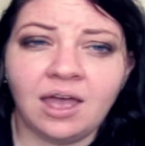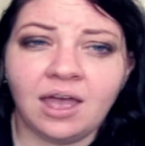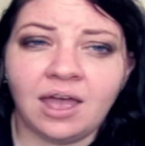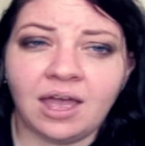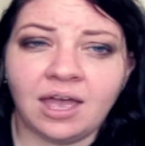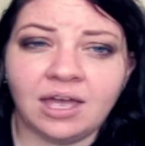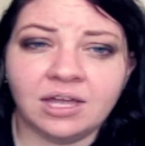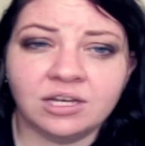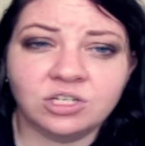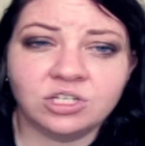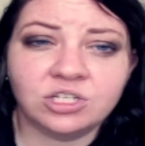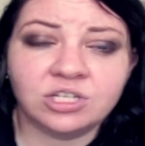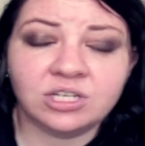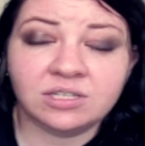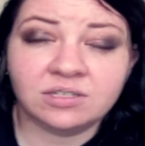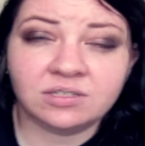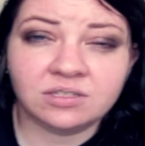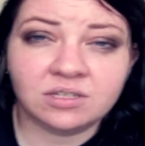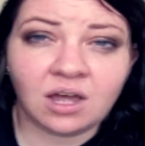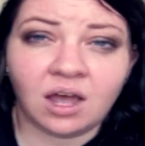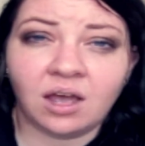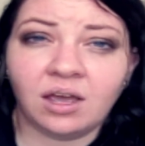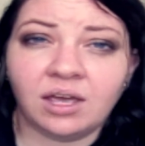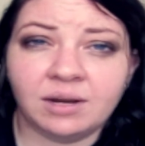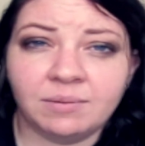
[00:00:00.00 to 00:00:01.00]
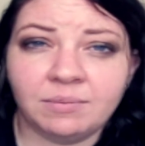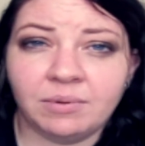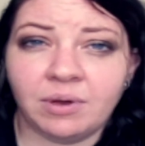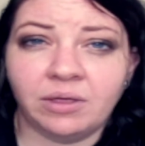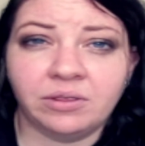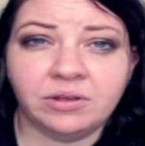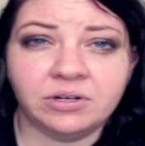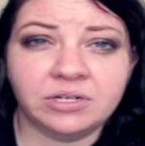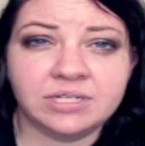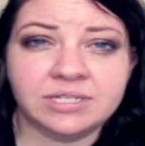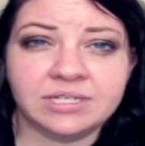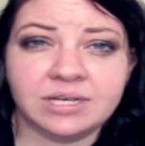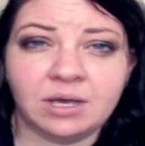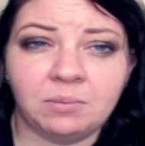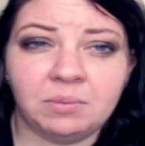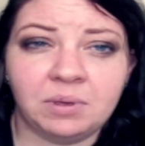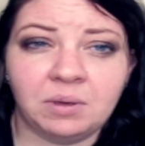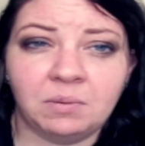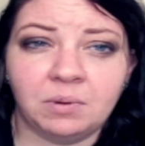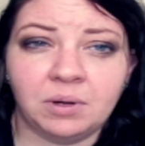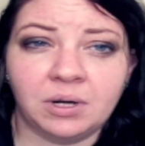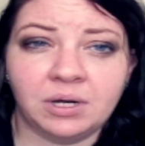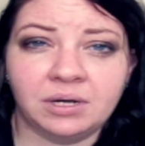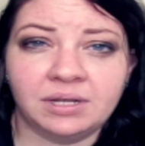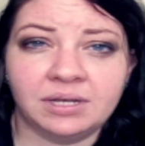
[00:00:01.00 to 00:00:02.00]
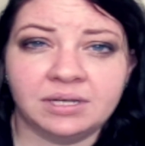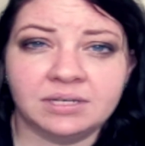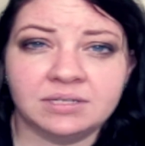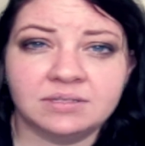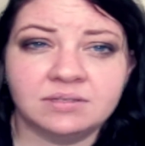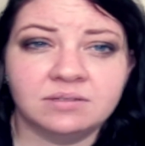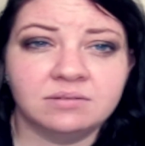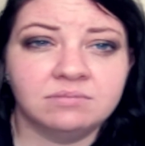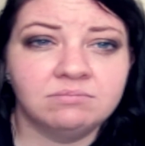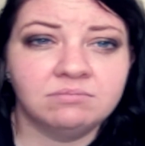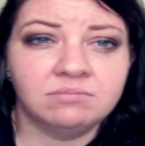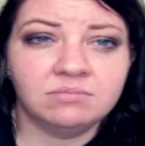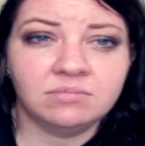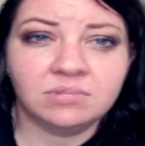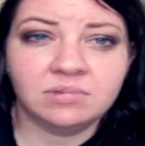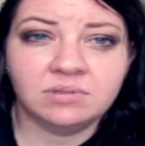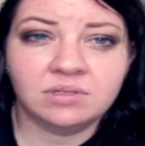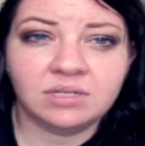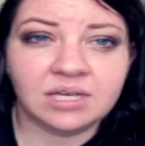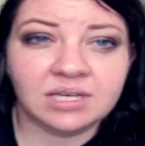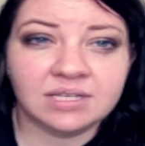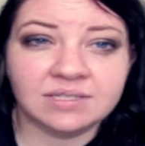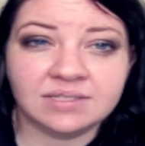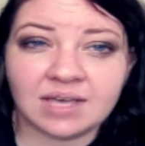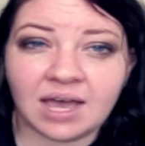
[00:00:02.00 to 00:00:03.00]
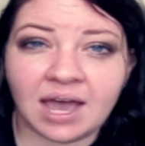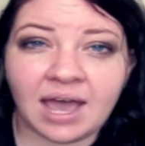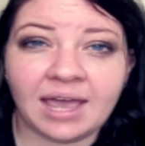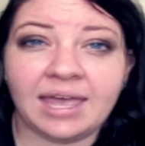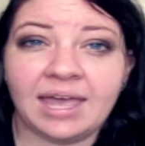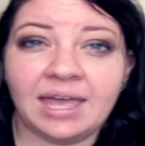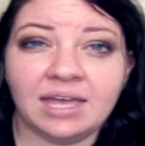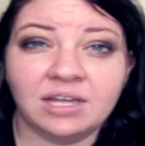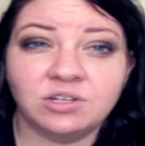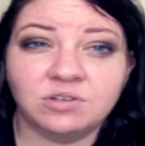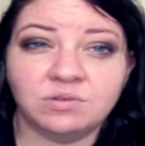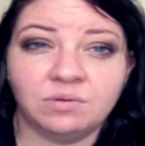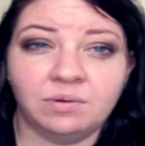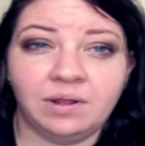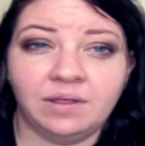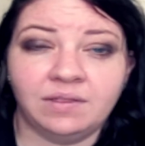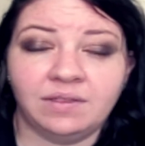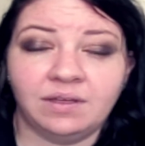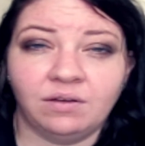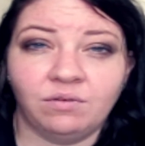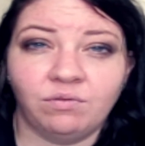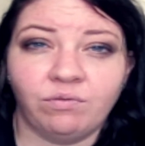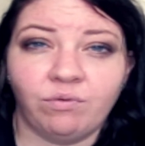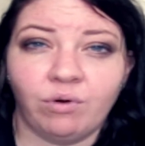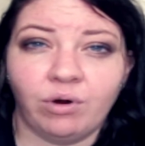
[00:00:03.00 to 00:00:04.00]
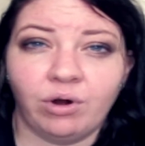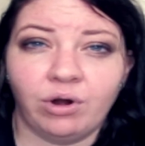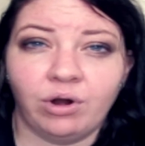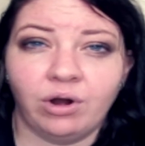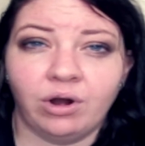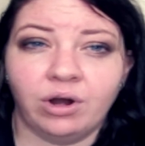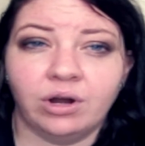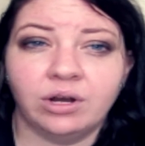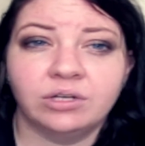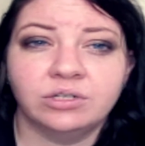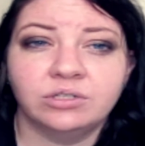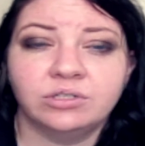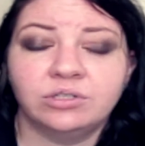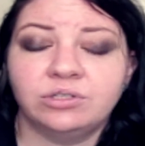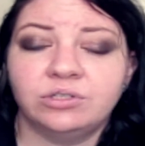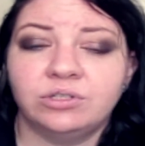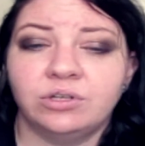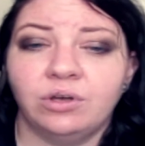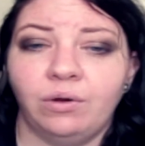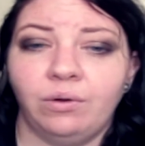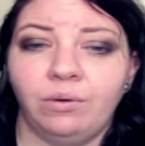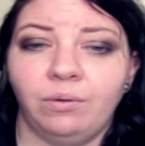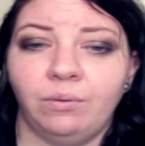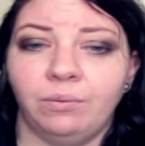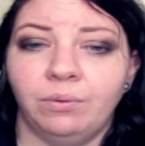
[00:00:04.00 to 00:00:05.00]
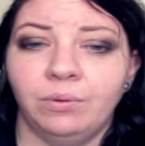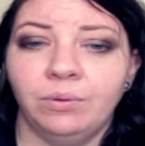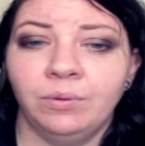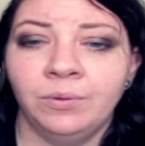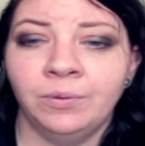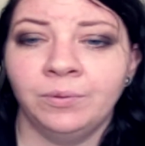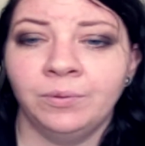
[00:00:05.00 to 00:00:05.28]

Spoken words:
and she's not going to bother to tell me what it is because I can't do anything for her. So